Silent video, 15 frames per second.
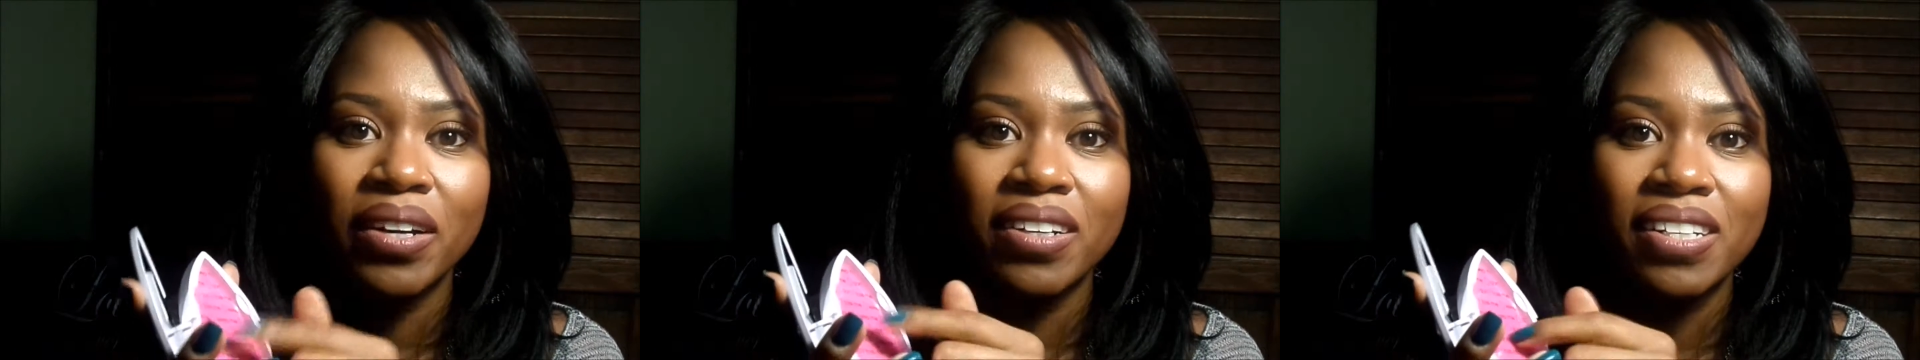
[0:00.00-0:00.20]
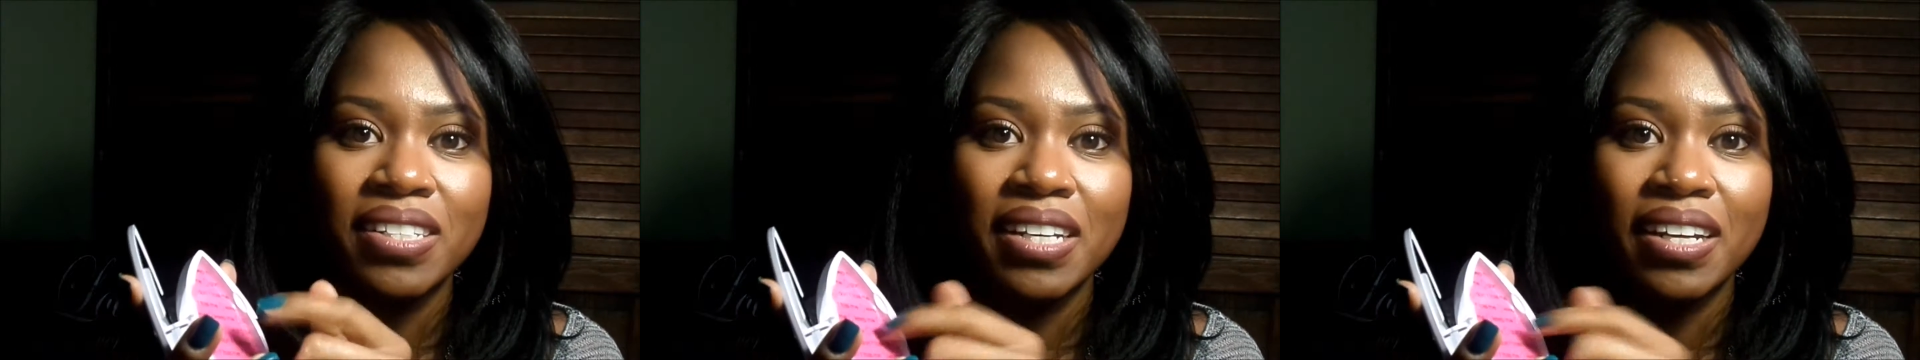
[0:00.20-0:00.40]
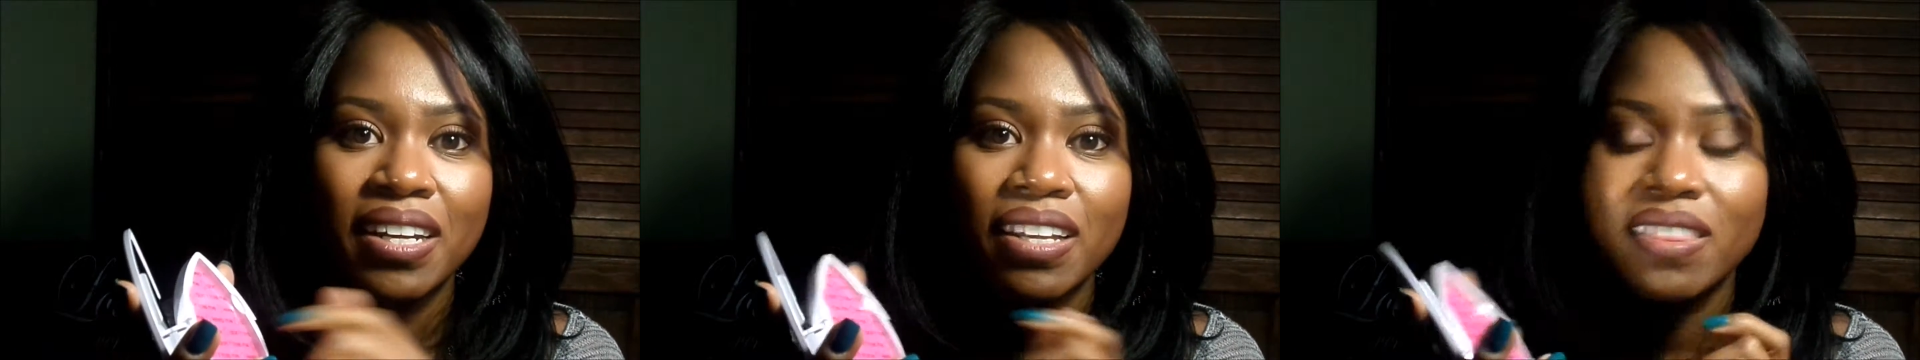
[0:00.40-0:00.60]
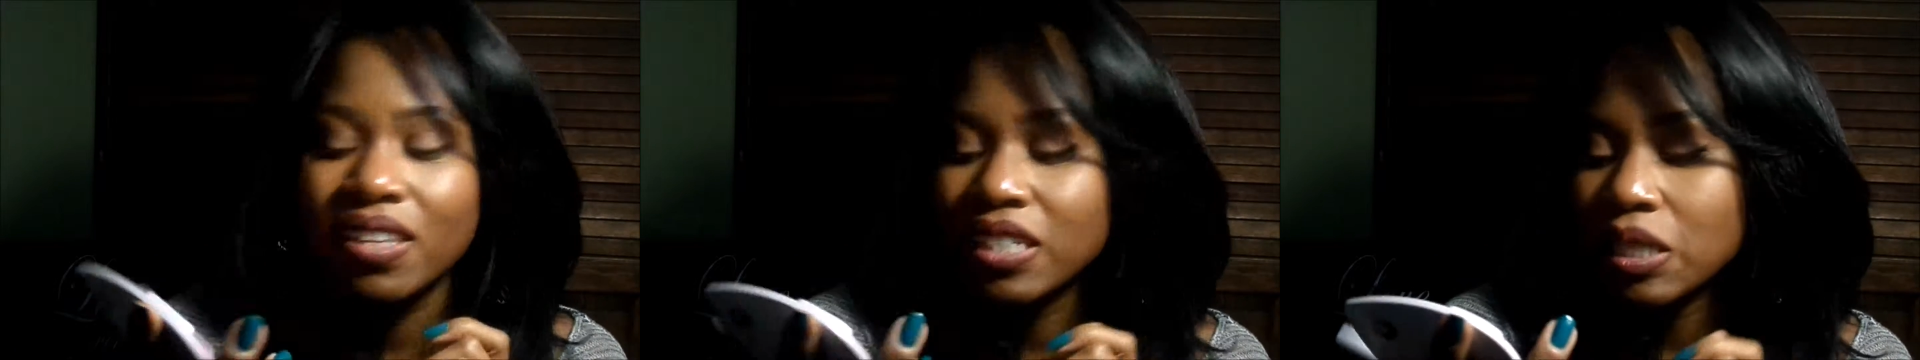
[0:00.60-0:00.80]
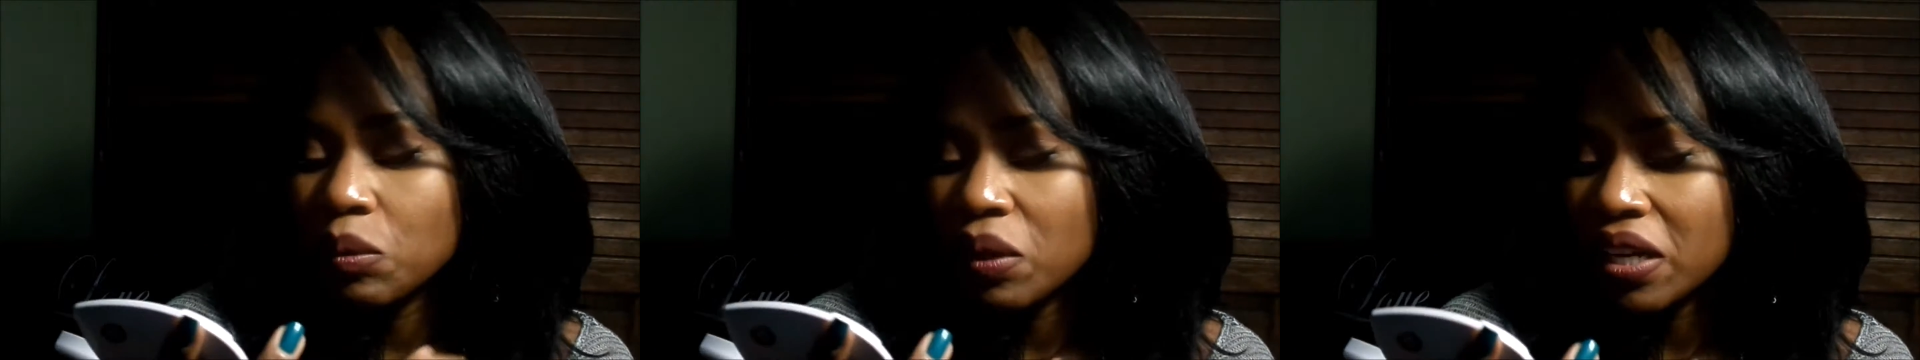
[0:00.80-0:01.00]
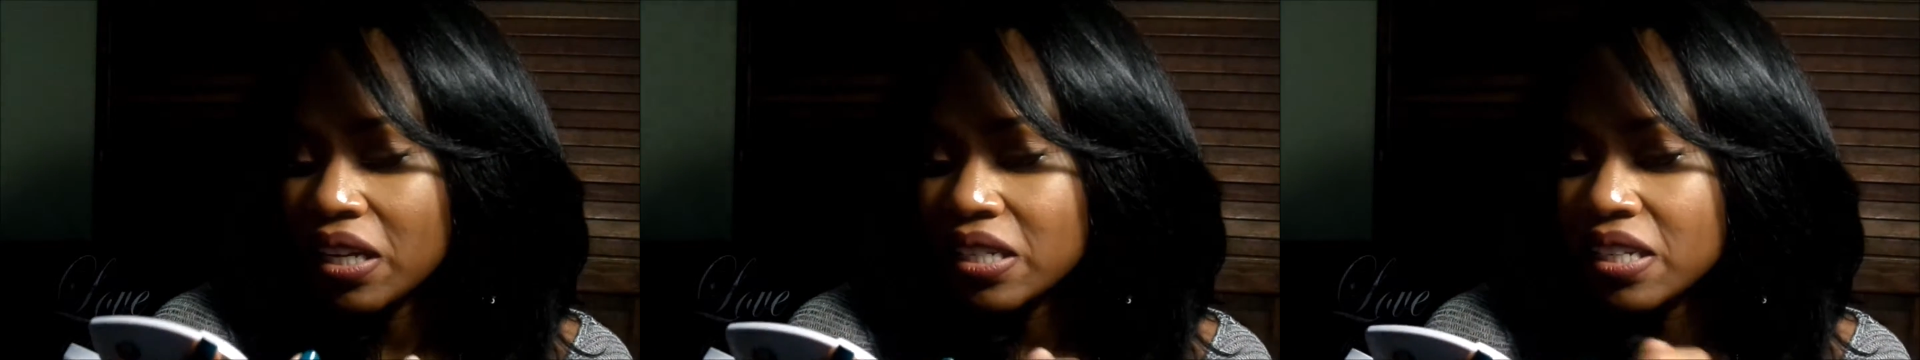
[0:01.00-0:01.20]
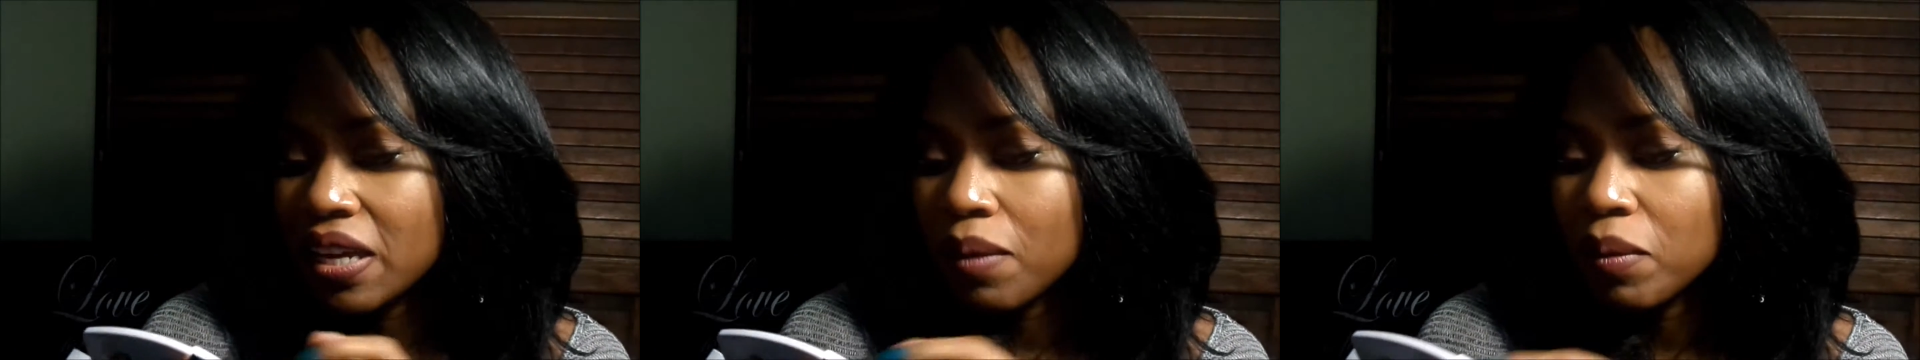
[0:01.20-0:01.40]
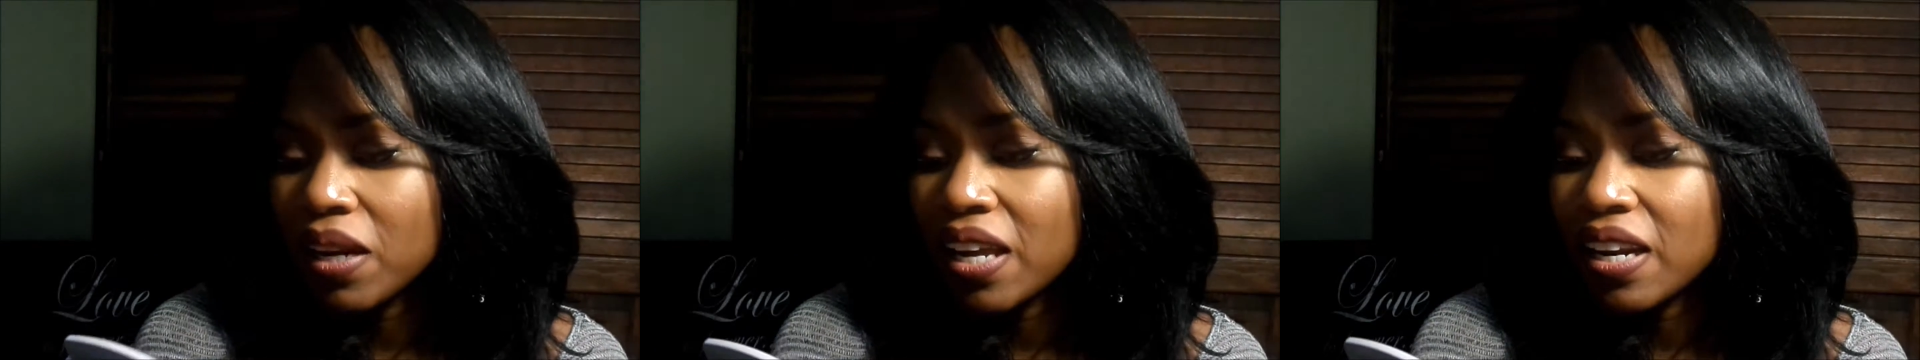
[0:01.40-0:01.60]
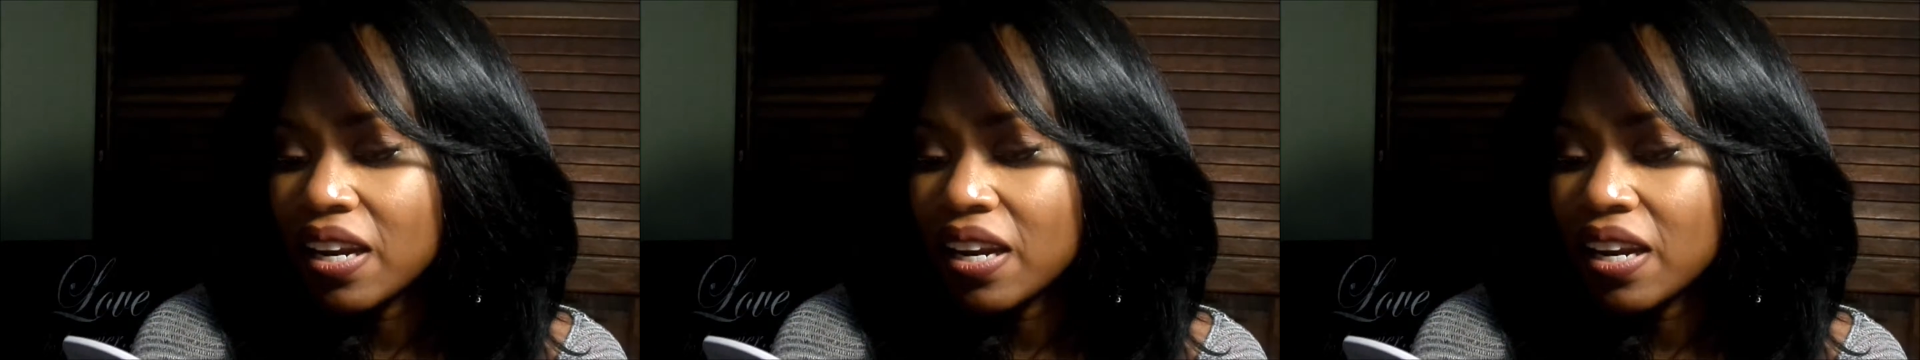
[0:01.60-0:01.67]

doesn't get this one contaminated.